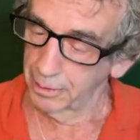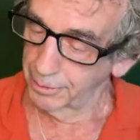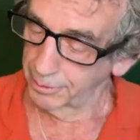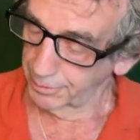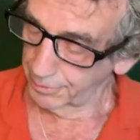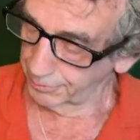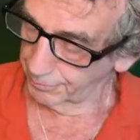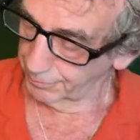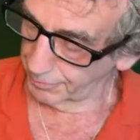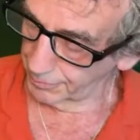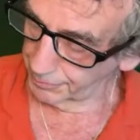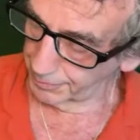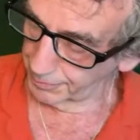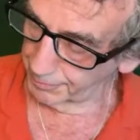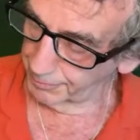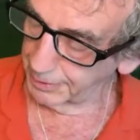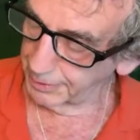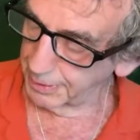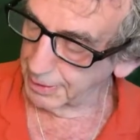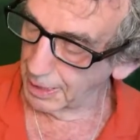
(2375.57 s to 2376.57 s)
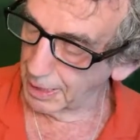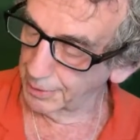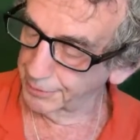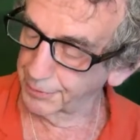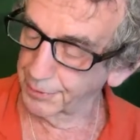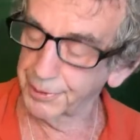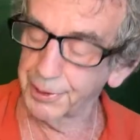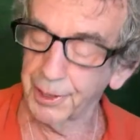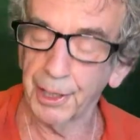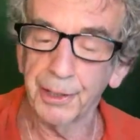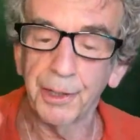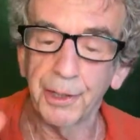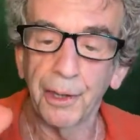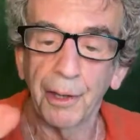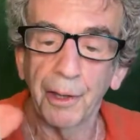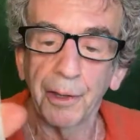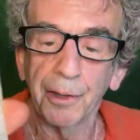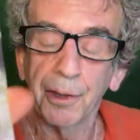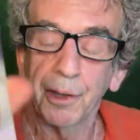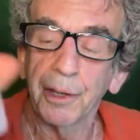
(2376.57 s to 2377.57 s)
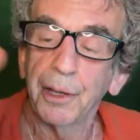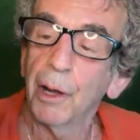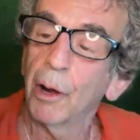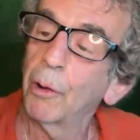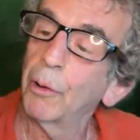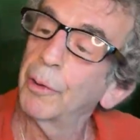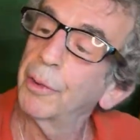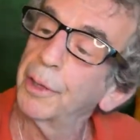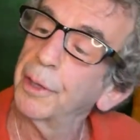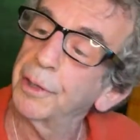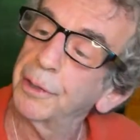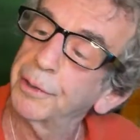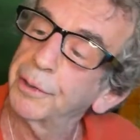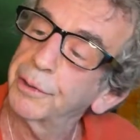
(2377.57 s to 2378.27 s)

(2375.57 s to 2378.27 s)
So the one that we got, this says the golden